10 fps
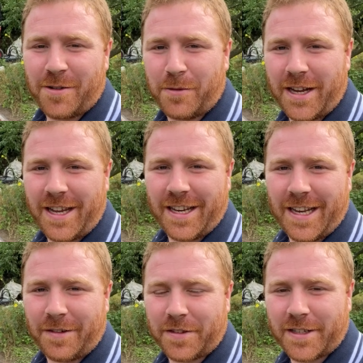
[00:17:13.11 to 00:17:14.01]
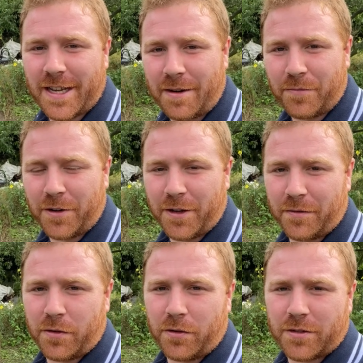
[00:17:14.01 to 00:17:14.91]
We left the tap running,
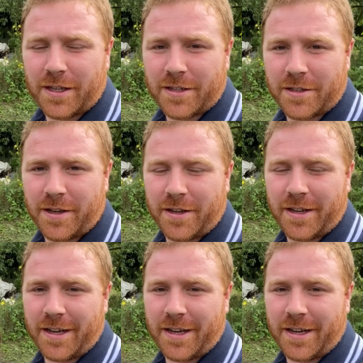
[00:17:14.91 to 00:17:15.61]
of course, last night,